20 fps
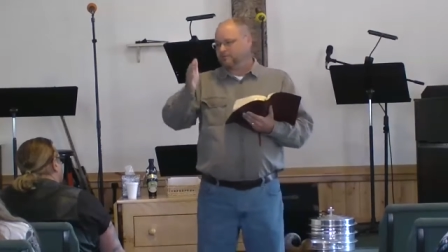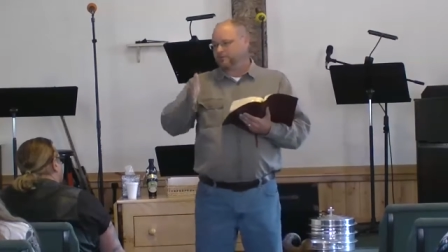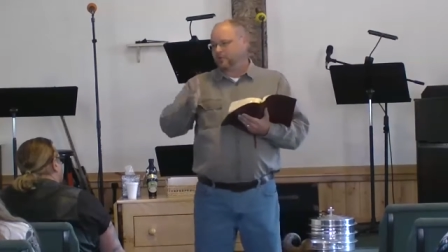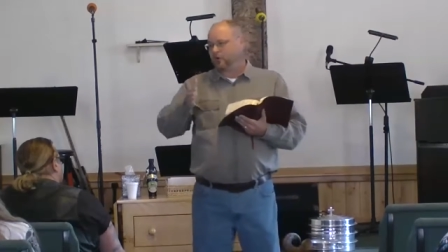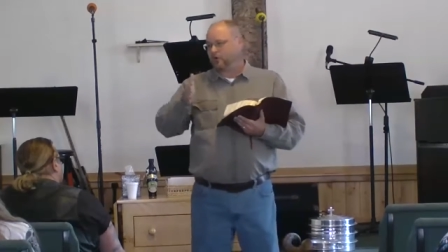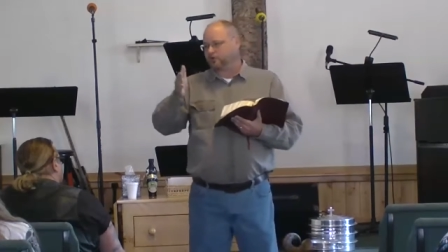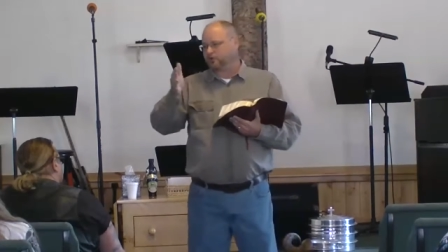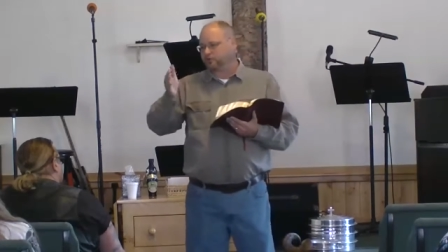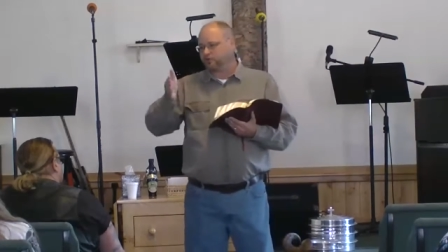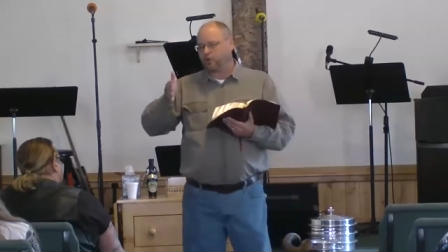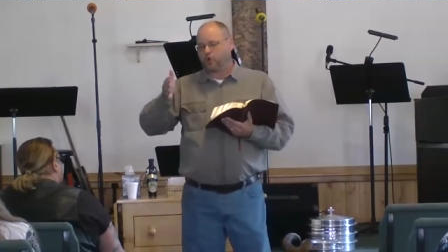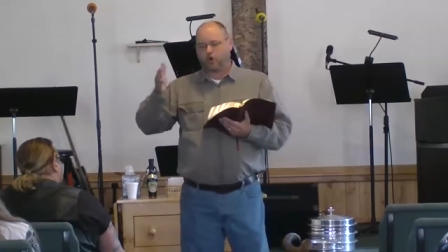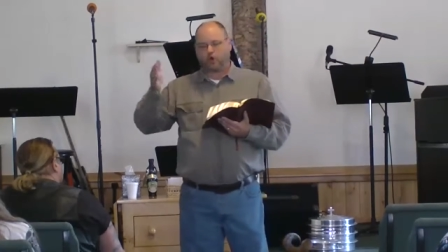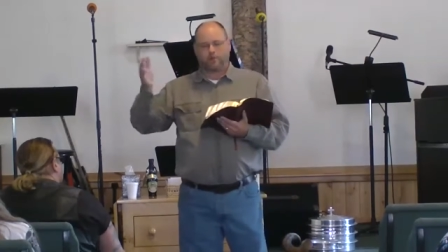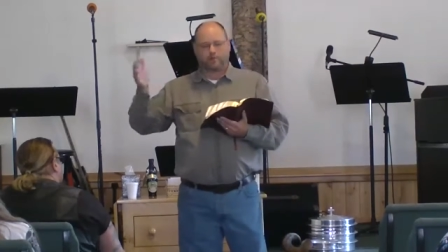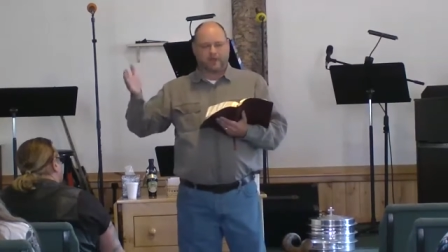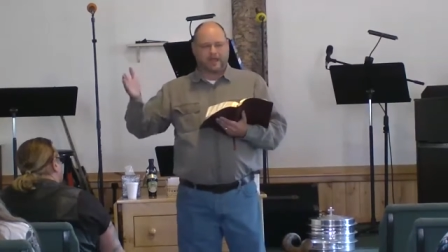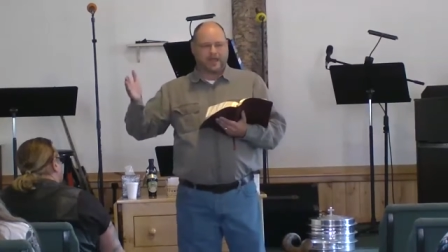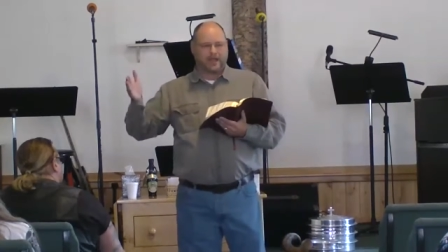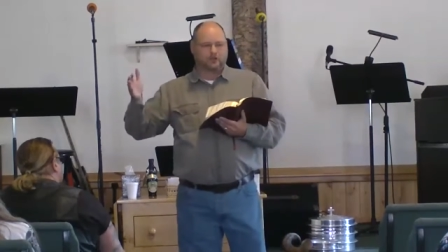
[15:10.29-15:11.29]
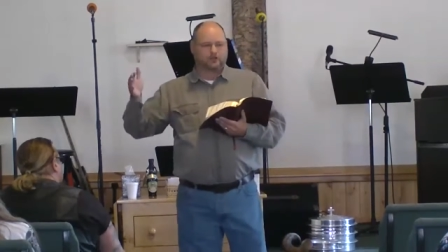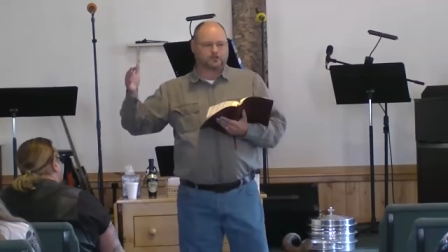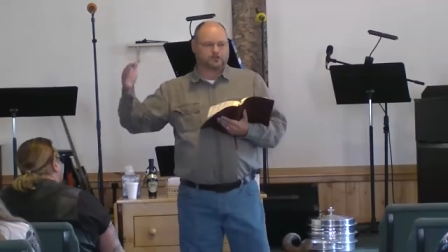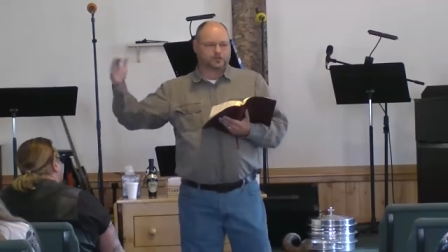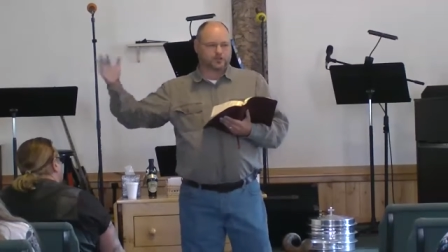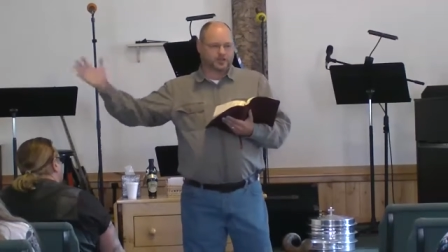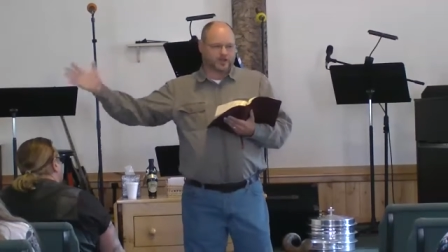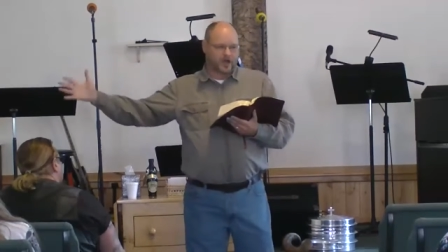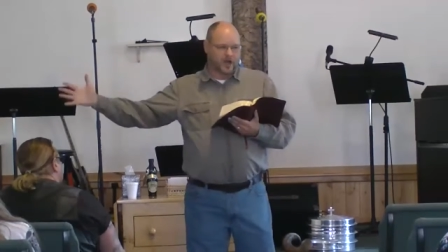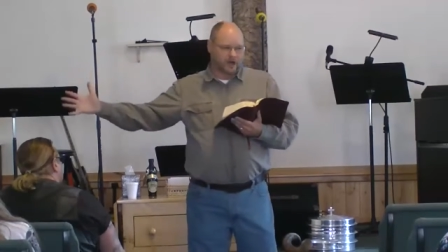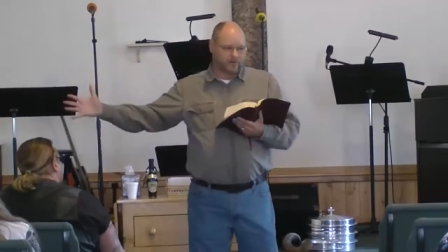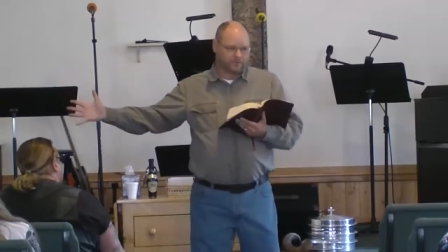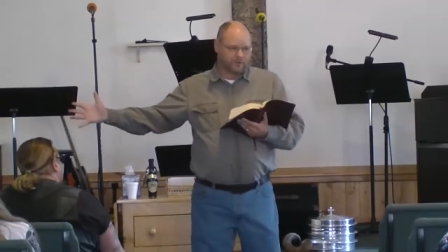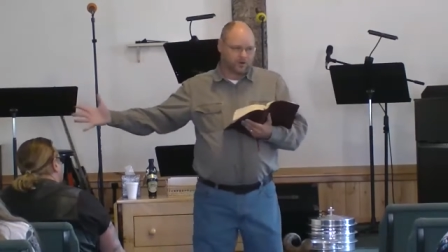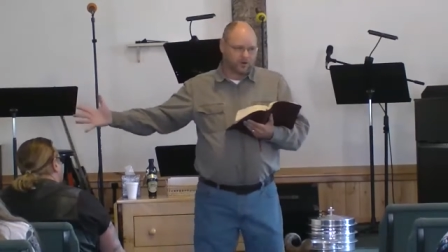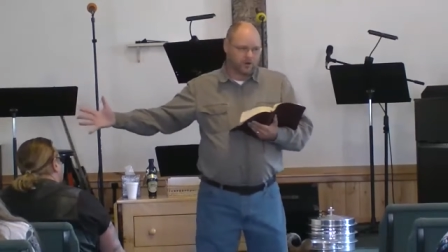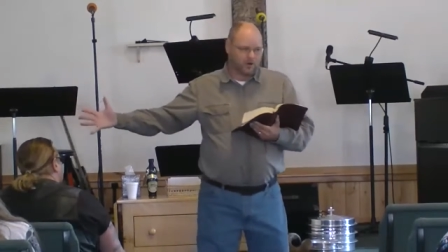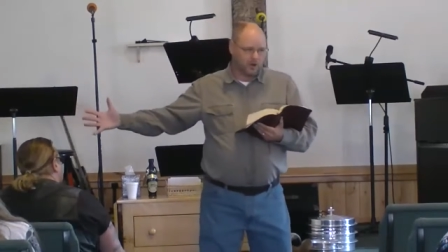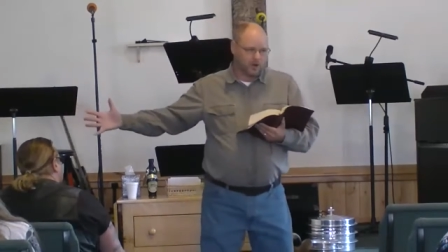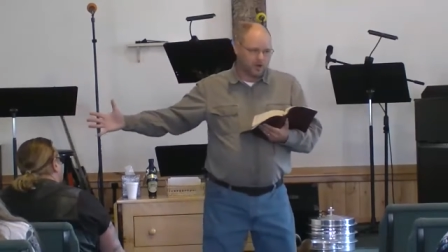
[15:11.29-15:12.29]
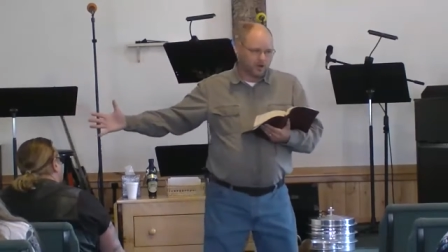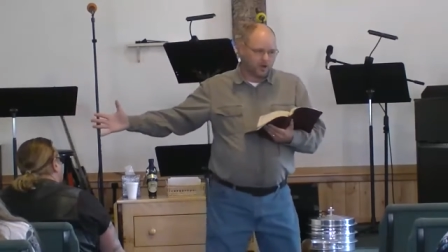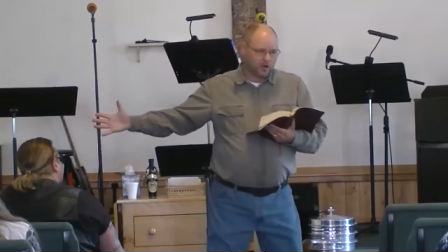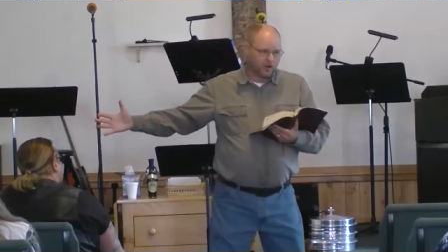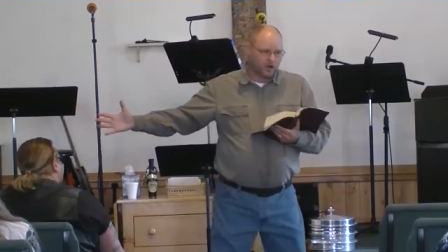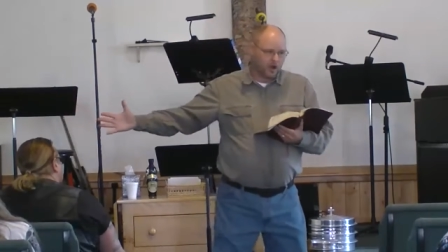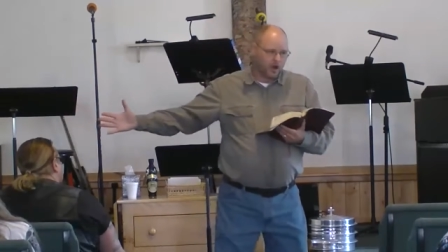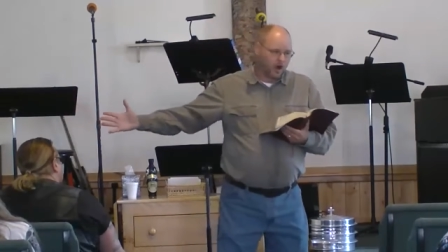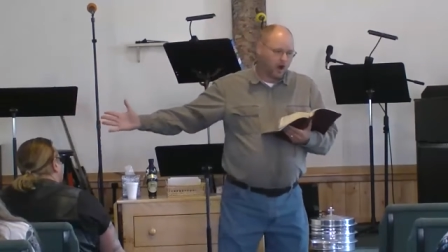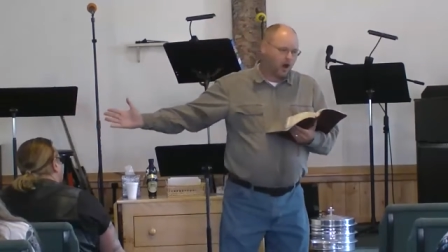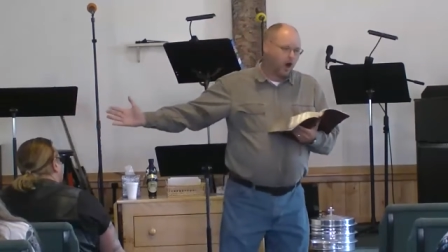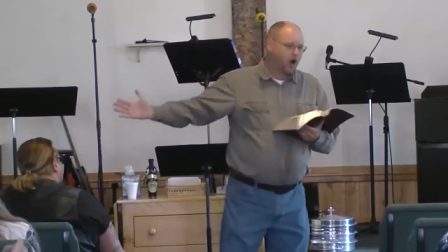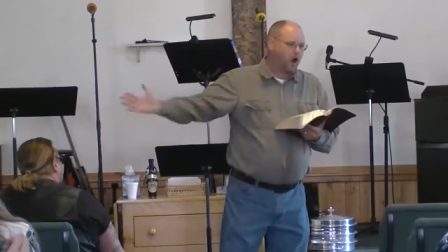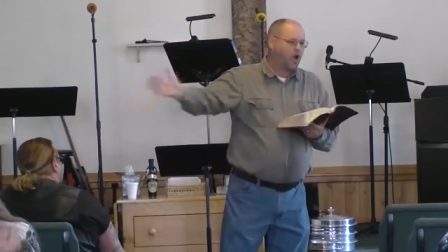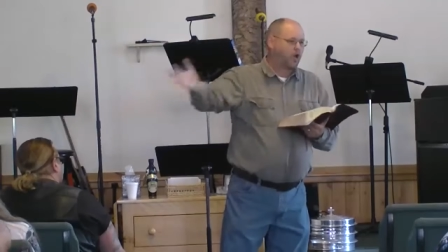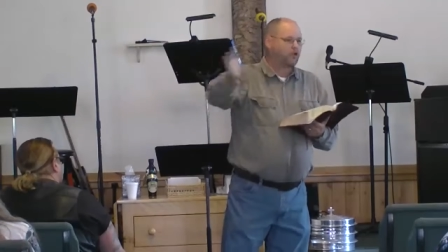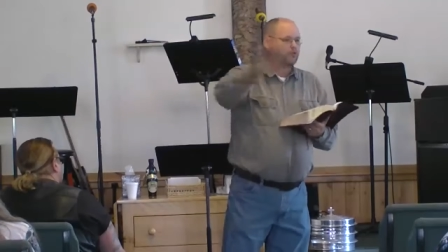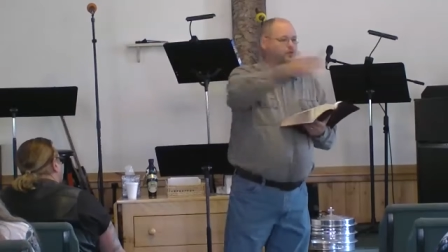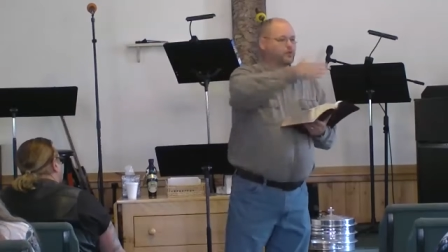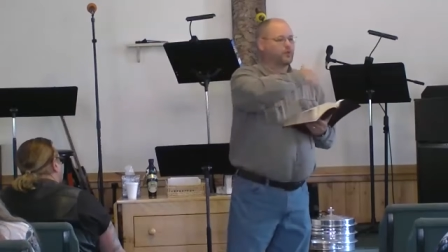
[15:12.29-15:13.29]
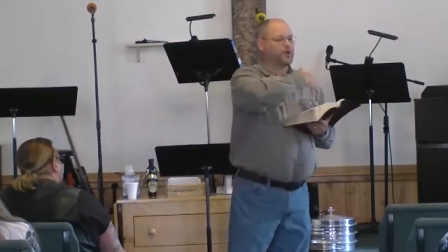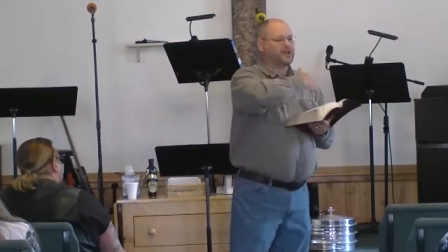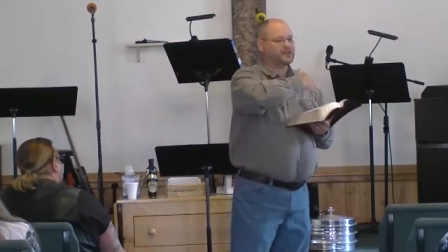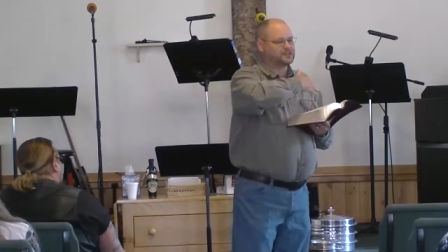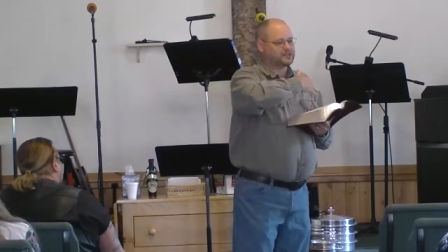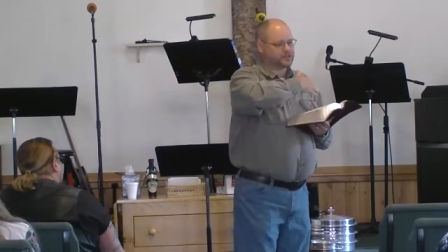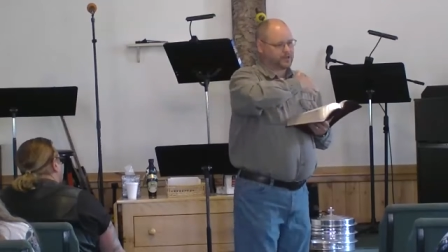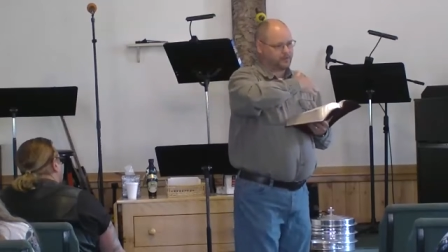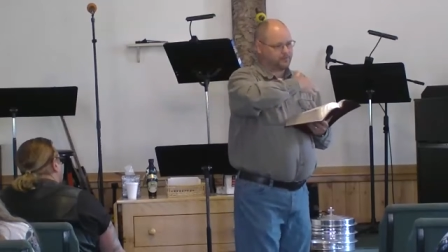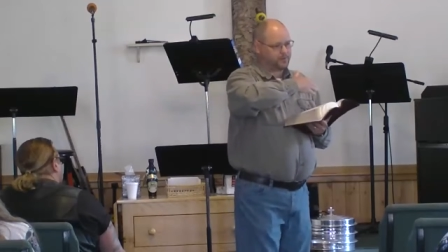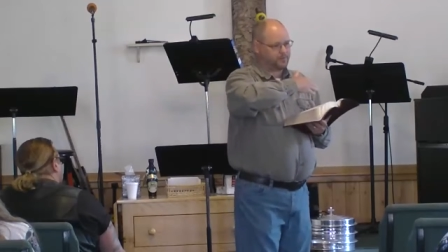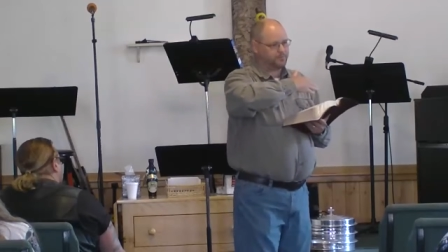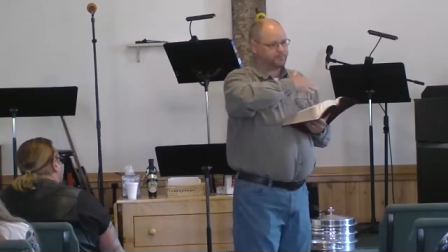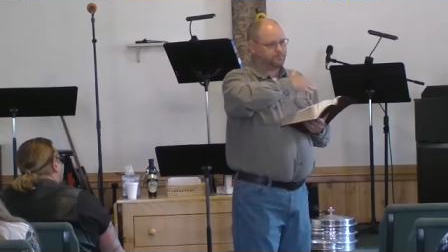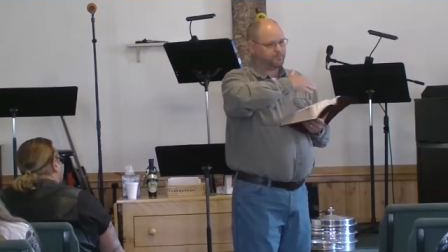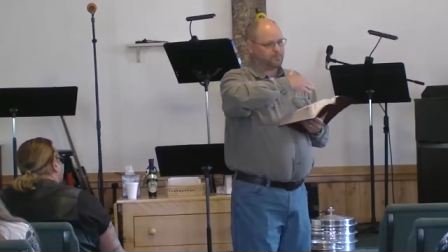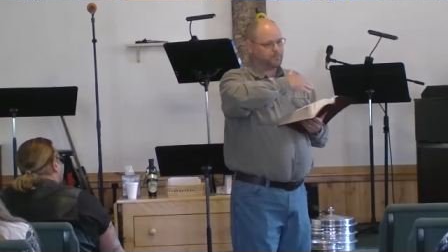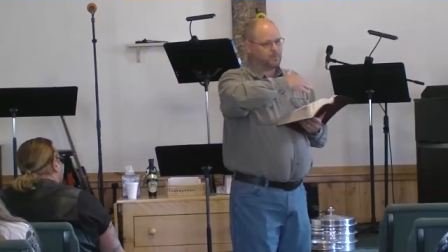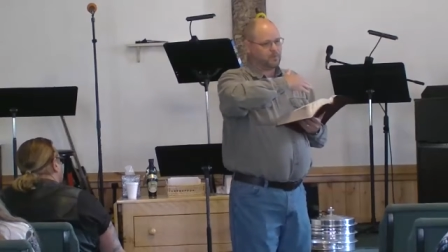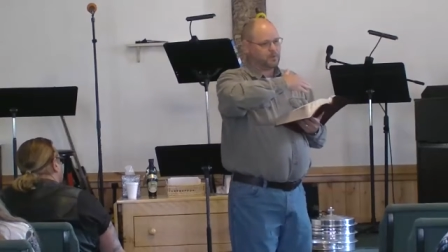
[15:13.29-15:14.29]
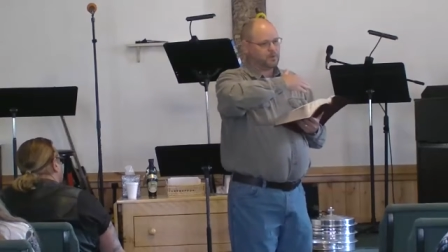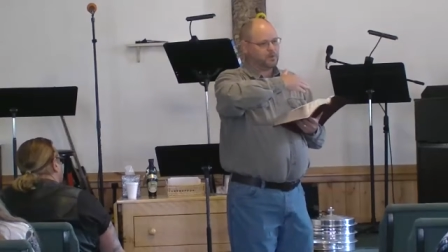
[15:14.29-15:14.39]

firstborn males to cover all of the rest of them.